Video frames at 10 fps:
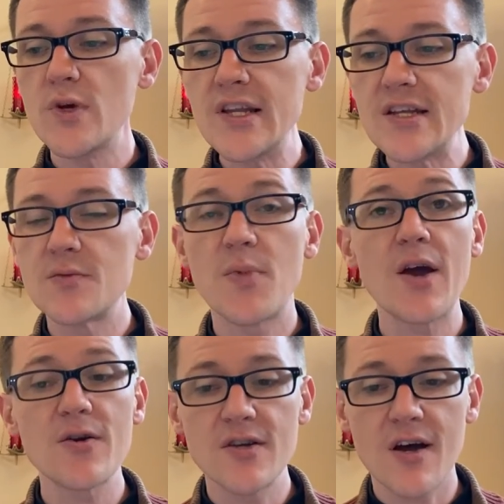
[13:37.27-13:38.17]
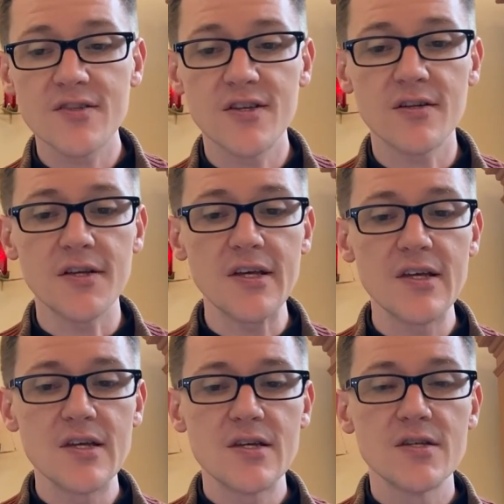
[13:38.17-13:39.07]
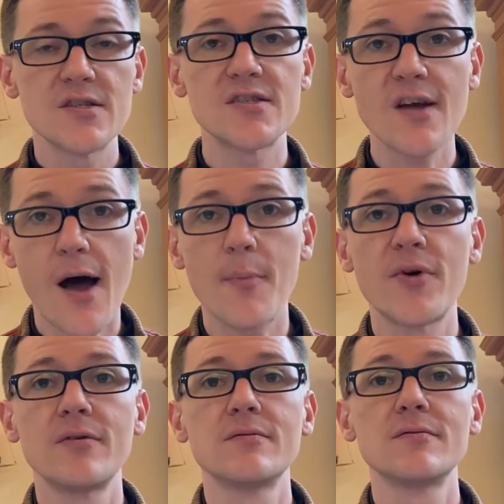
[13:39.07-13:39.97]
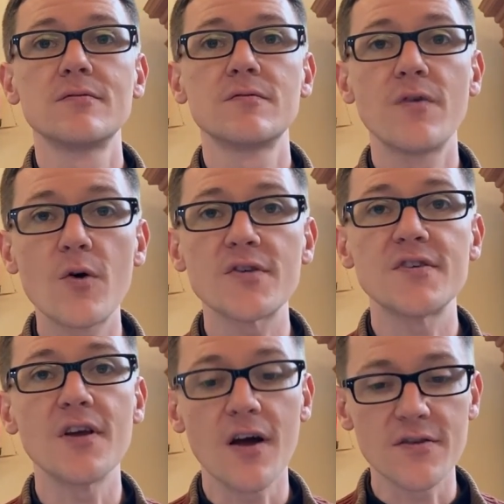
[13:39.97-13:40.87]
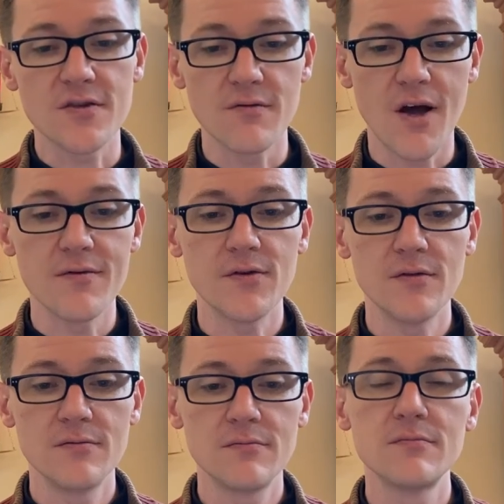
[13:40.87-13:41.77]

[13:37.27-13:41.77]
we need to paradoxically stop focusing on survival